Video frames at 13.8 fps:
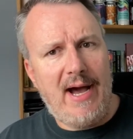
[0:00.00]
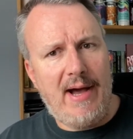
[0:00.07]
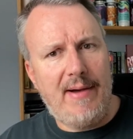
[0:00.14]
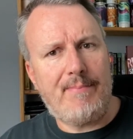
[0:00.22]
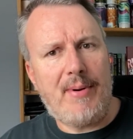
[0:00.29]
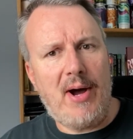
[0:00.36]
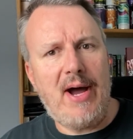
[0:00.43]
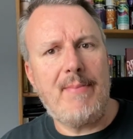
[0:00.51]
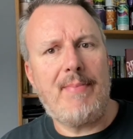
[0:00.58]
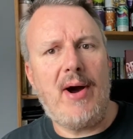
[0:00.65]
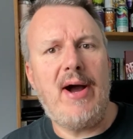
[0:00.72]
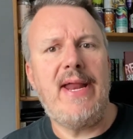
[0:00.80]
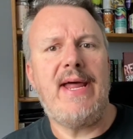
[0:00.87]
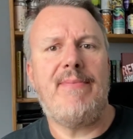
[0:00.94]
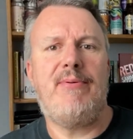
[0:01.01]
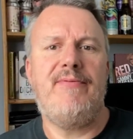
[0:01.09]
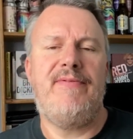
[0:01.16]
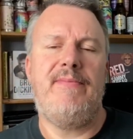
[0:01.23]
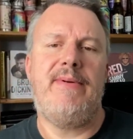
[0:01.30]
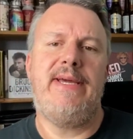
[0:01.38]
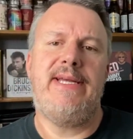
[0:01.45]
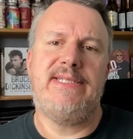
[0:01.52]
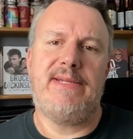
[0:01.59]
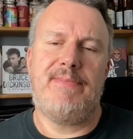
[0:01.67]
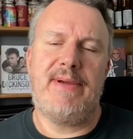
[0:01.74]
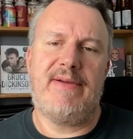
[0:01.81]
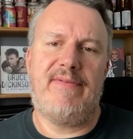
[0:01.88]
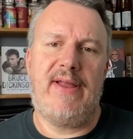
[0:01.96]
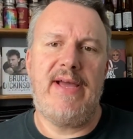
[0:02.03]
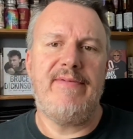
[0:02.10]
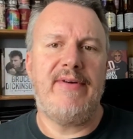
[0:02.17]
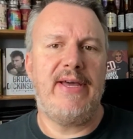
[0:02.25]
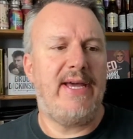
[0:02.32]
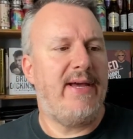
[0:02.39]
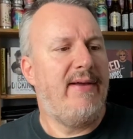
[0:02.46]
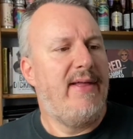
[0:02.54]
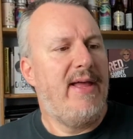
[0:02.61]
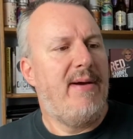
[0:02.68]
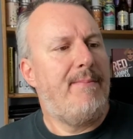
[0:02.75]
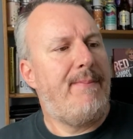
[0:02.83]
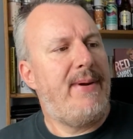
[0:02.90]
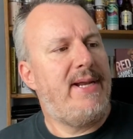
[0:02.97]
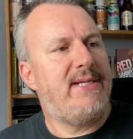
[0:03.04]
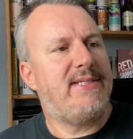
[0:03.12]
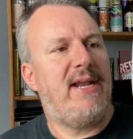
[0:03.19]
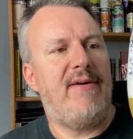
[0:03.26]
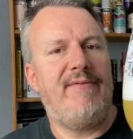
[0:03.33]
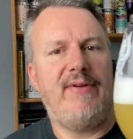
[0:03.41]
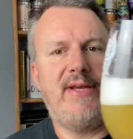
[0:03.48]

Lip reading: Pineapple for me is the big flavor here. But it's lovely,